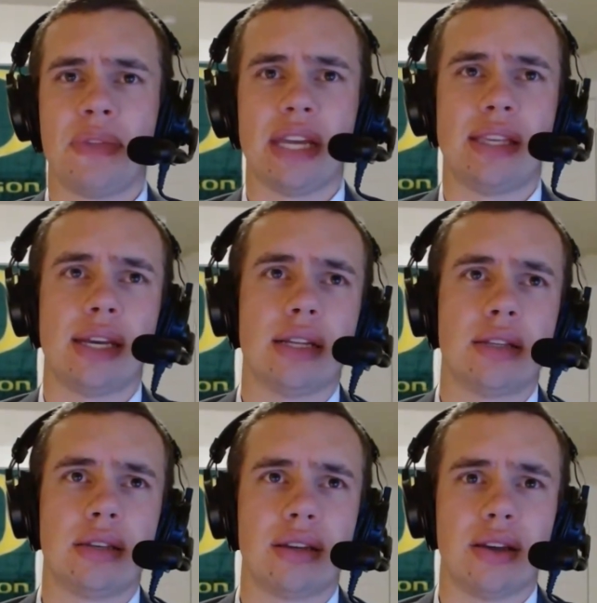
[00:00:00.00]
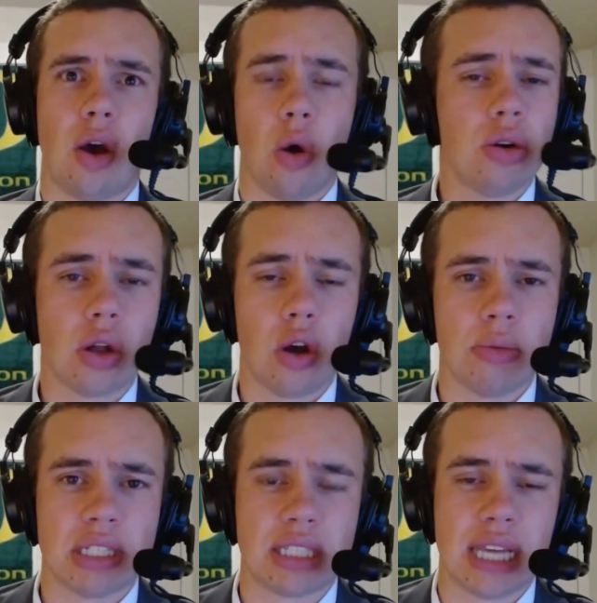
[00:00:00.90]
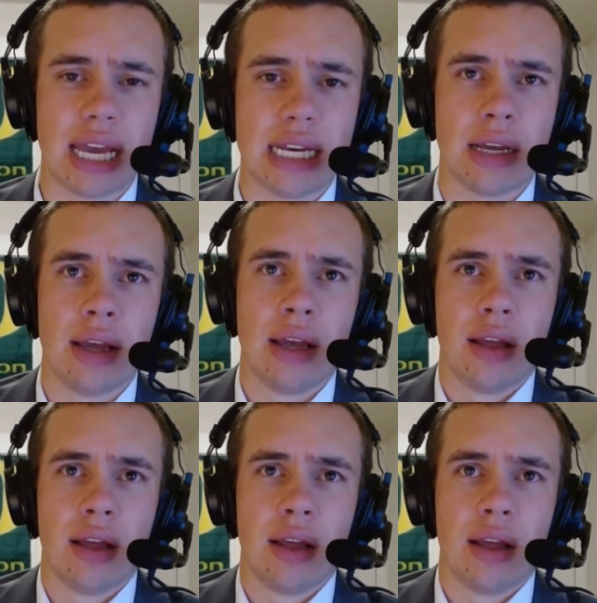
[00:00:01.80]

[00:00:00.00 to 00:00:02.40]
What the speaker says: They did it to Oklahoma State.